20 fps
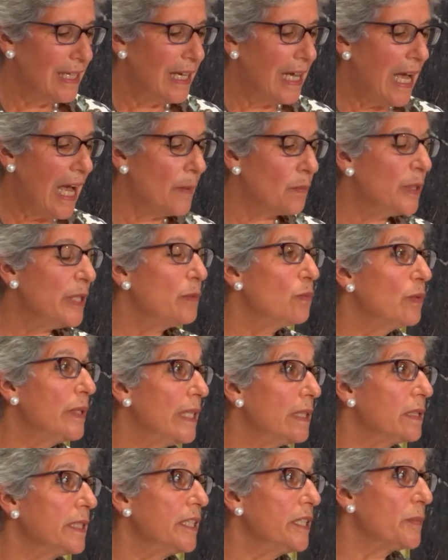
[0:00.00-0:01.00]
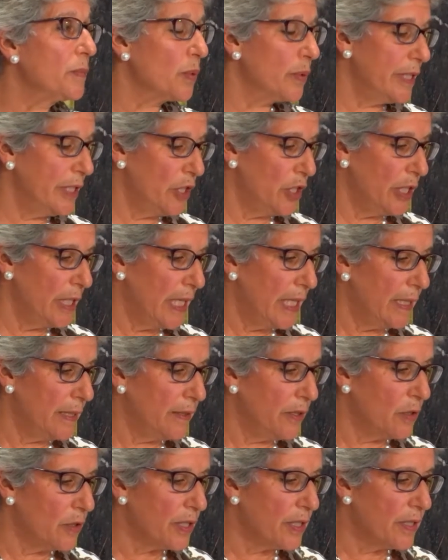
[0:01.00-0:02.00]
and we really appreciate
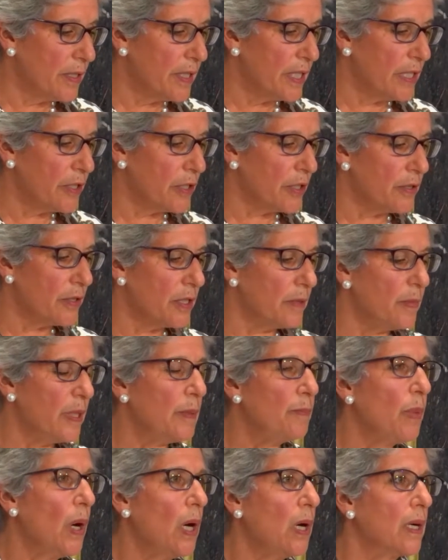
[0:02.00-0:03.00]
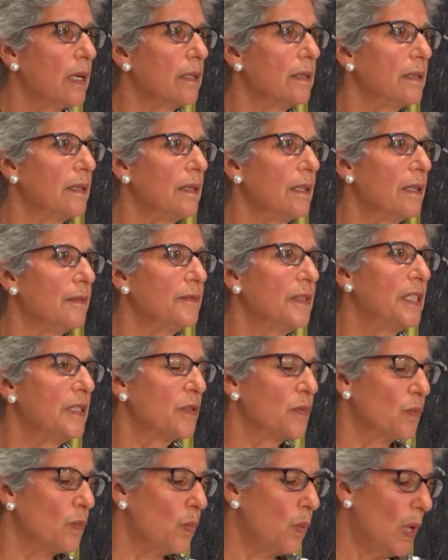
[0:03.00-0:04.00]
your decision to be part of
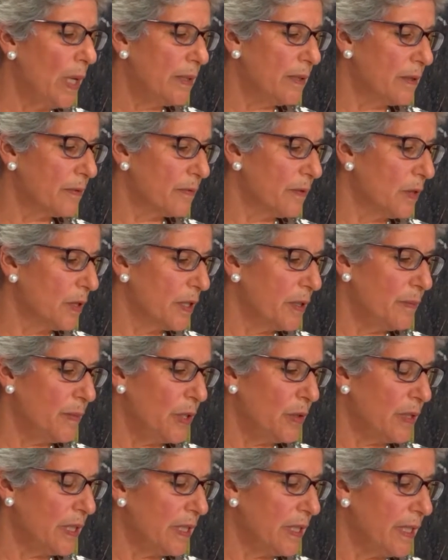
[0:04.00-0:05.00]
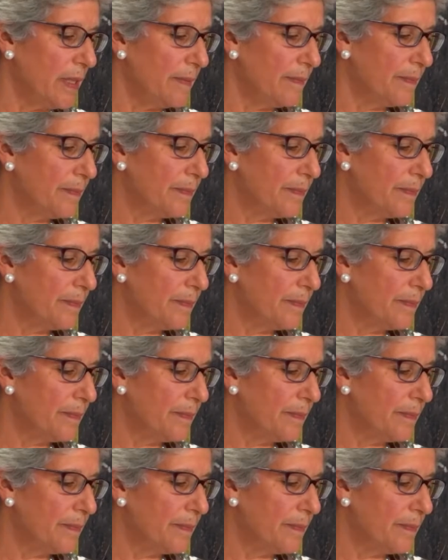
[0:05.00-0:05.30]
this wonderful community.